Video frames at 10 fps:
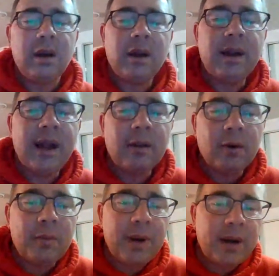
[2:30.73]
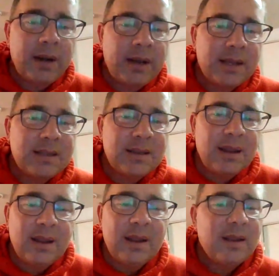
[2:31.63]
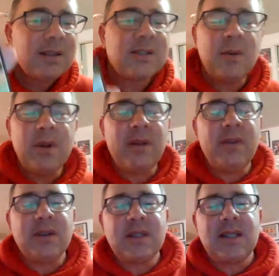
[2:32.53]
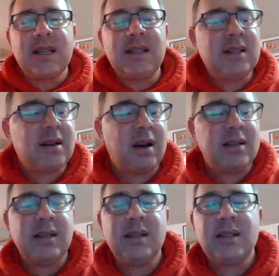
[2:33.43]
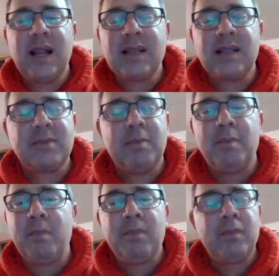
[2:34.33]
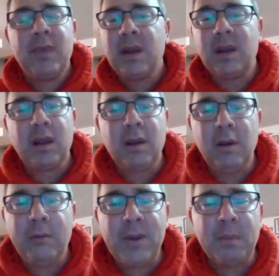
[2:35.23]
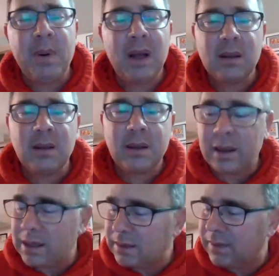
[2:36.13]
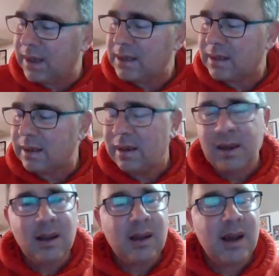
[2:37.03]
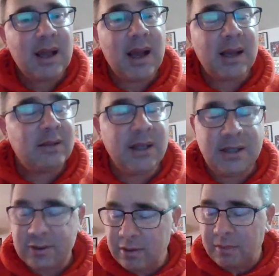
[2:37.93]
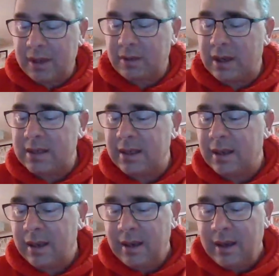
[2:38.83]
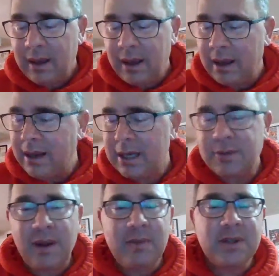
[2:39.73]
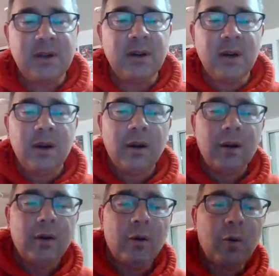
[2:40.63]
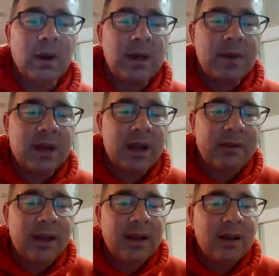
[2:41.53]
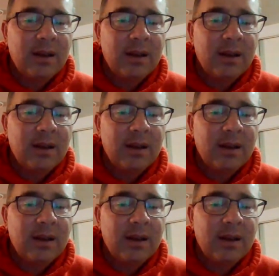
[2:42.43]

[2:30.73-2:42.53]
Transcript: Gaylord Perry. He doesn't, so many of his 60s cards, he just has this goofy butt look on his face that I, I it drove me crazy. Uh, next, we have Mr. Willie McCovey.